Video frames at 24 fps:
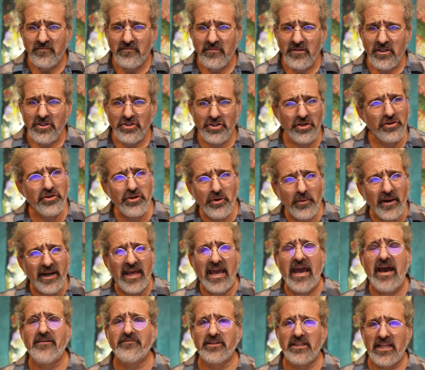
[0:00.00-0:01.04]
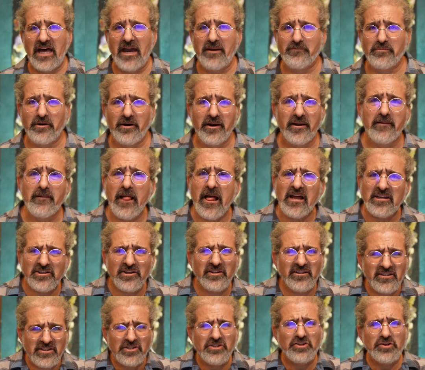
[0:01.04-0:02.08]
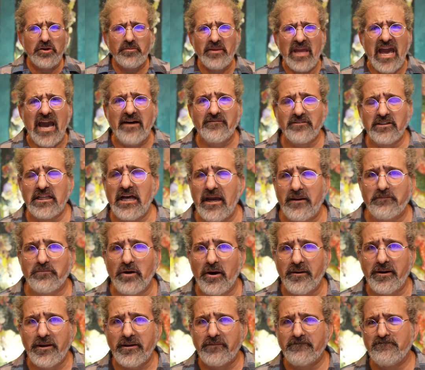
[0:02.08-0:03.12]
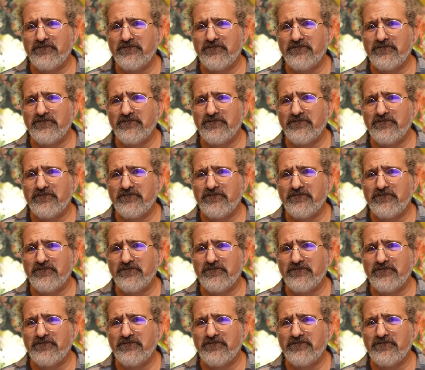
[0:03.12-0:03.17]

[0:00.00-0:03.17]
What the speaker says: So you want to have a library. So let's assume you have a library.